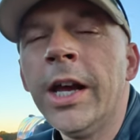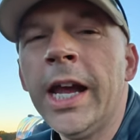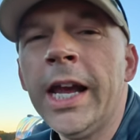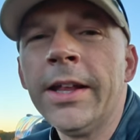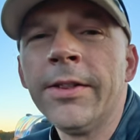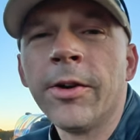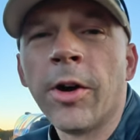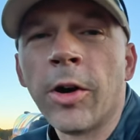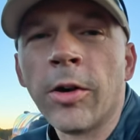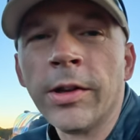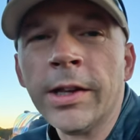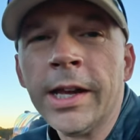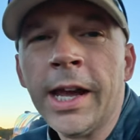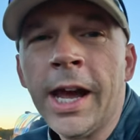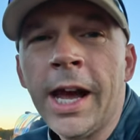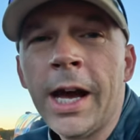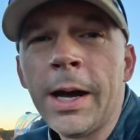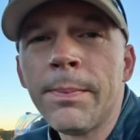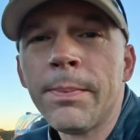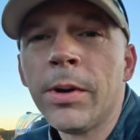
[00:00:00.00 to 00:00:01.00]
and the Harley
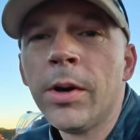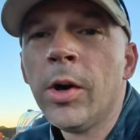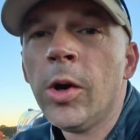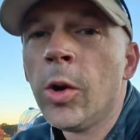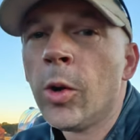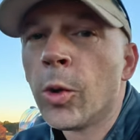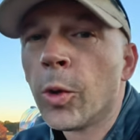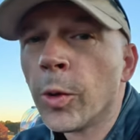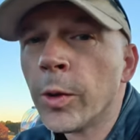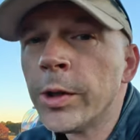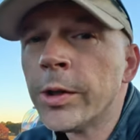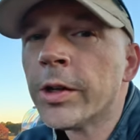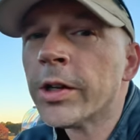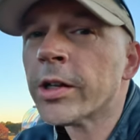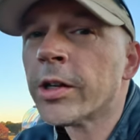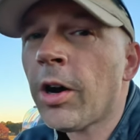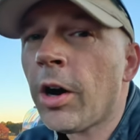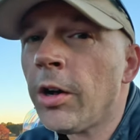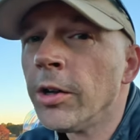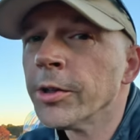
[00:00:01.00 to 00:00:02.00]
app, or you
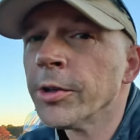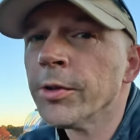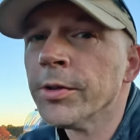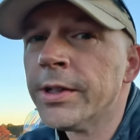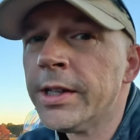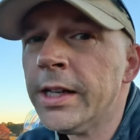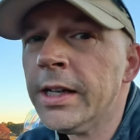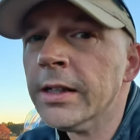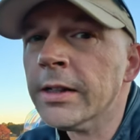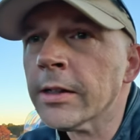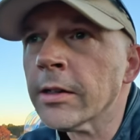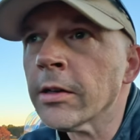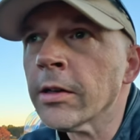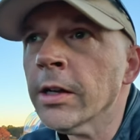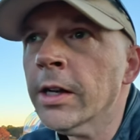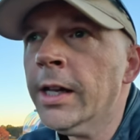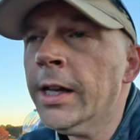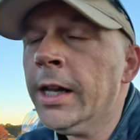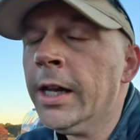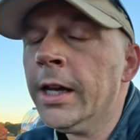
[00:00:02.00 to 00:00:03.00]
could call your dealer,